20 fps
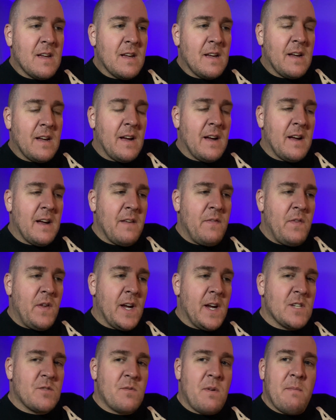uh, if you
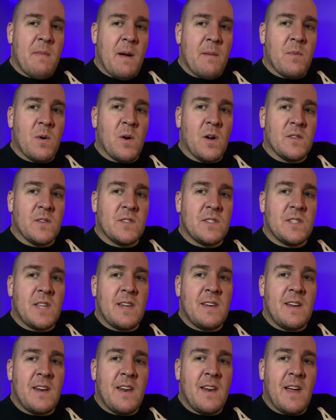guys remember on
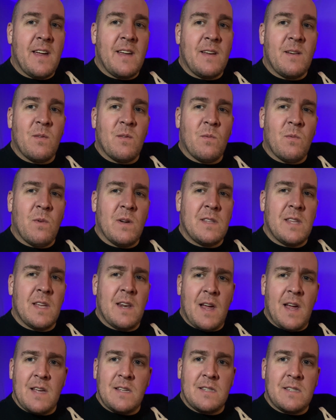Sunday night, what did
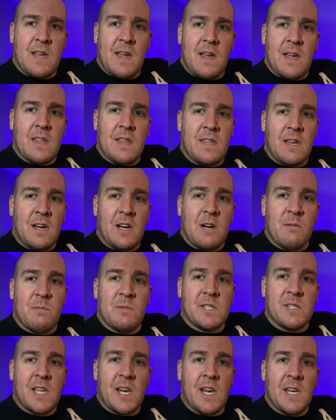I say Ethereum
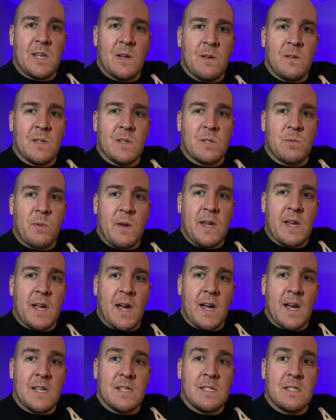was going to do this week,
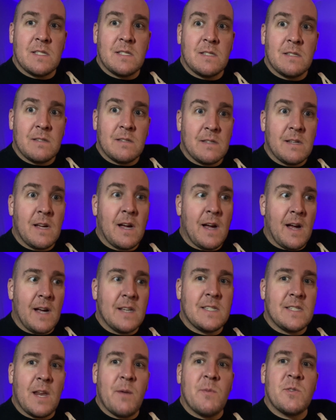guys? I
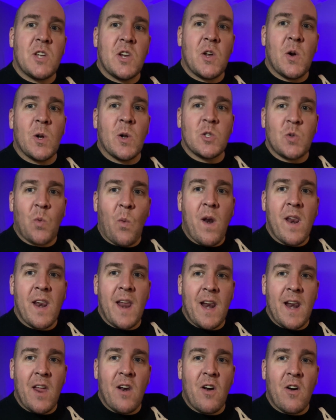said it was going to go to
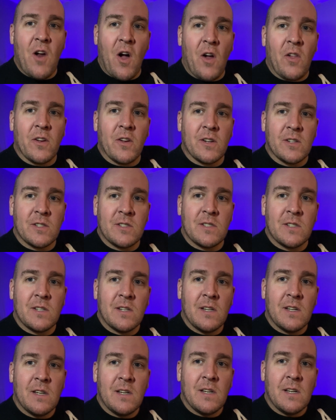$2,900.
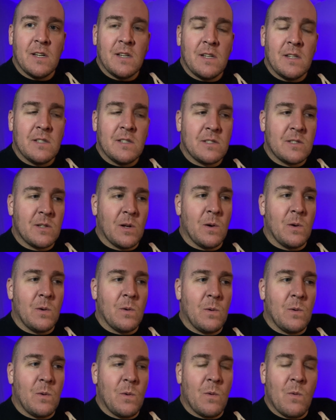
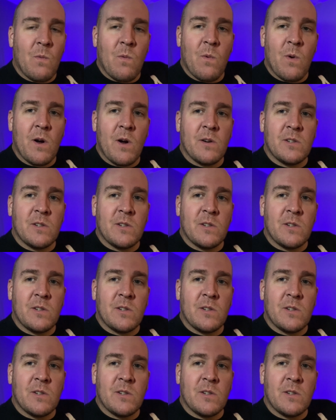So we're